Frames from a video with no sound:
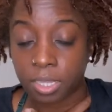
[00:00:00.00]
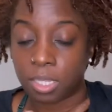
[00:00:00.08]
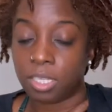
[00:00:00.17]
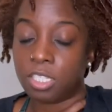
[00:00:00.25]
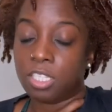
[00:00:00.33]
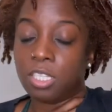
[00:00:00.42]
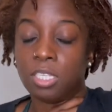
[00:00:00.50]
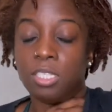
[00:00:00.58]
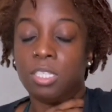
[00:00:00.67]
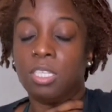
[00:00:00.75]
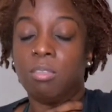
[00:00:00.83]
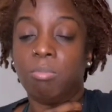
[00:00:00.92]
Does
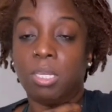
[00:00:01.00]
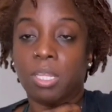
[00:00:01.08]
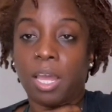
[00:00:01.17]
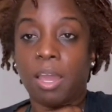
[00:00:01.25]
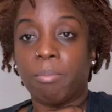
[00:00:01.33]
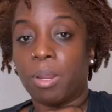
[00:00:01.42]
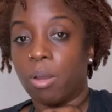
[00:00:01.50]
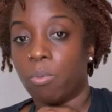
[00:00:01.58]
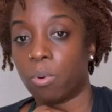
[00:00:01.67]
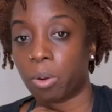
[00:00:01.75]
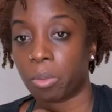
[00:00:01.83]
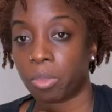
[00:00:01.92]
this mean that I'm not
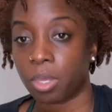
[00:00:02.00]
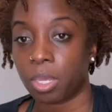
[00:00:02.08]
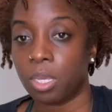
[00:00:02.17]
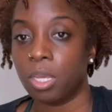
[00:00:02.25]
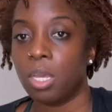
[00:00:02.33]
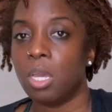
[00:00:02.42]
worthy?